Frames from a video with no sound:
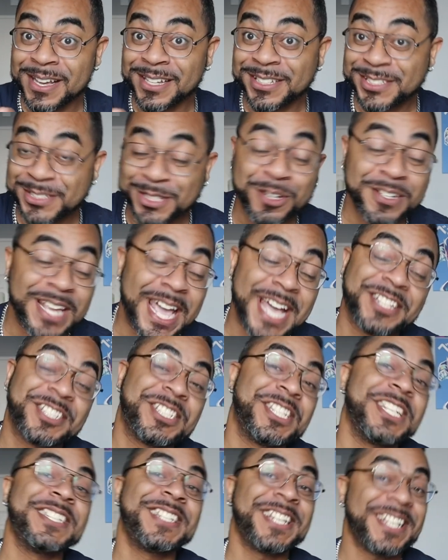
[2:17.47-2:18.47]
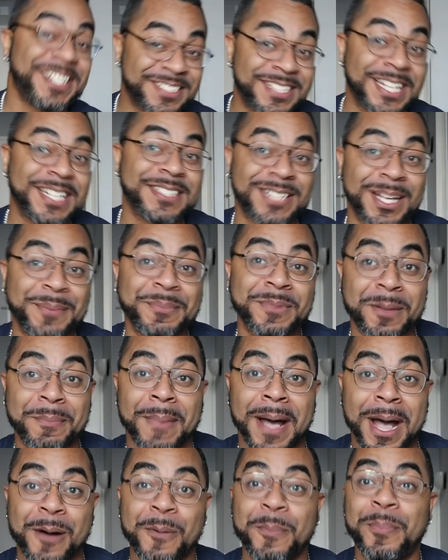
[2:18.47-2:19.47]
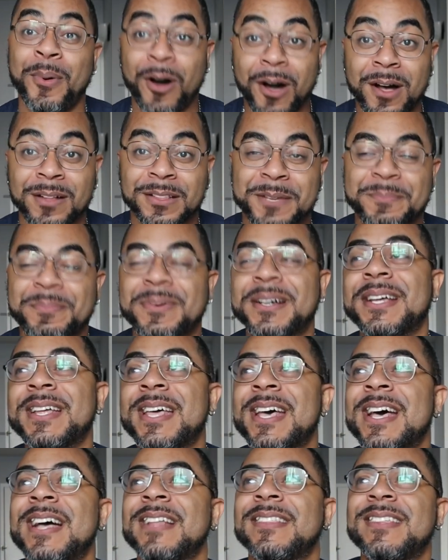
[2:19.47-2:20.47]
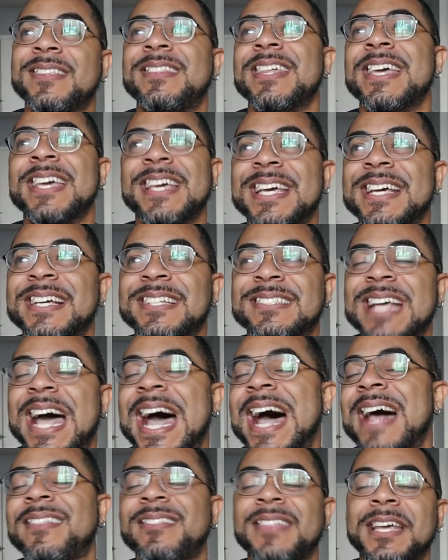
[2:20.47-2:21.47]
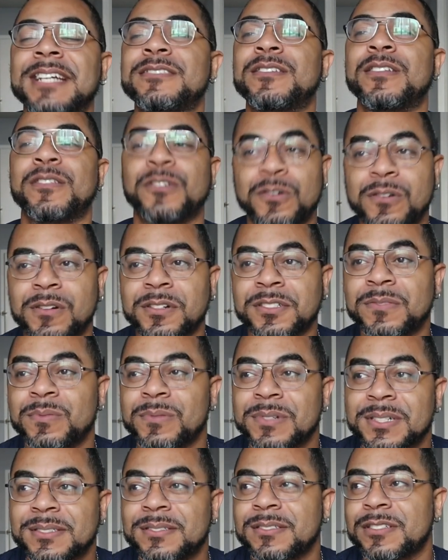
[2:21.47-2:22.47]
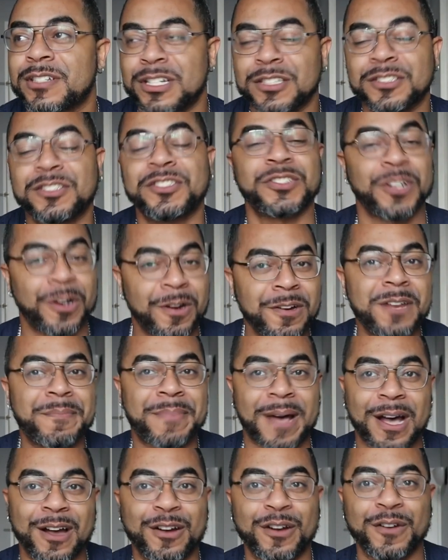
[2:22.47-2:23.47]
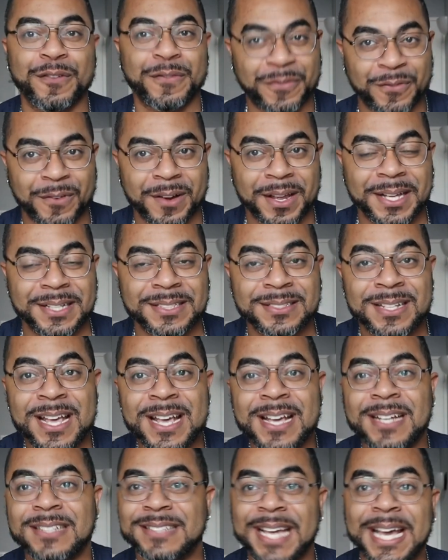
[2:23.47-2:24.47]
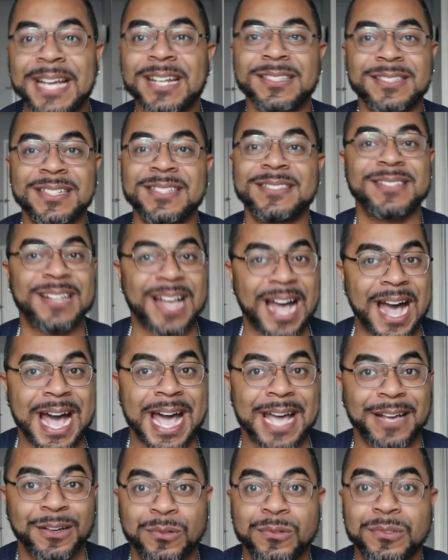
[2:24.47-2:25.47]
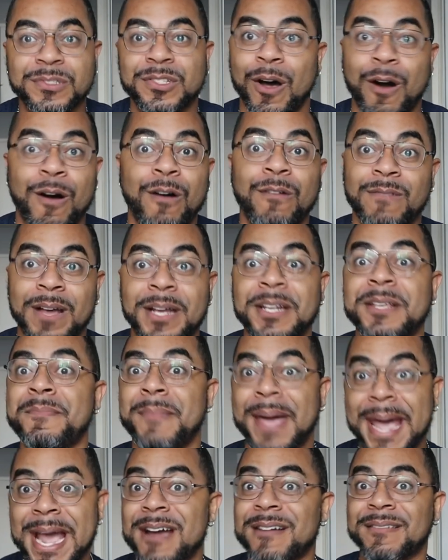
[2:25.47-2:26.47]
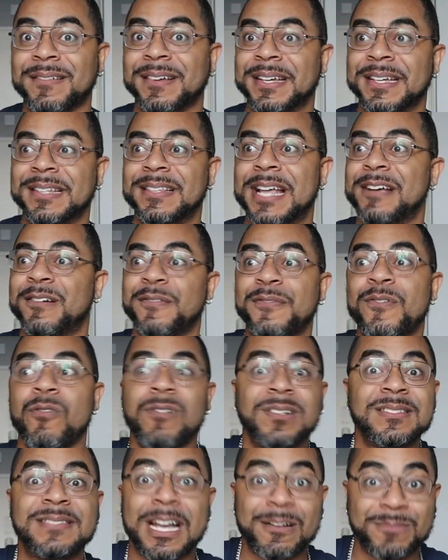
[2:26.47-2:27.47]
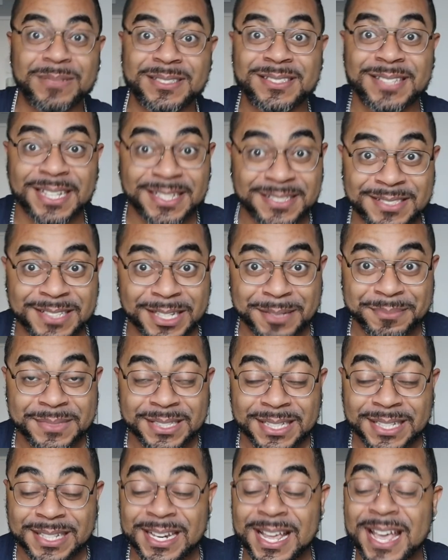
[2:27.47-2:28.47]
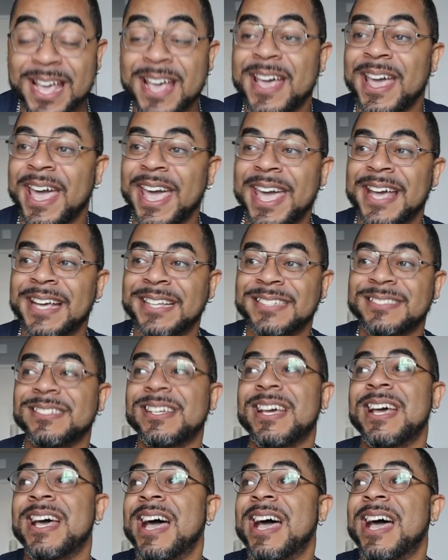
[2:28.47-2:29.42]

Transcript: So yeah, she did say something about Paulie, but the thing is, I think Dolores was concerned about her friend dating this guy who's already married. Like, of course I would say something. And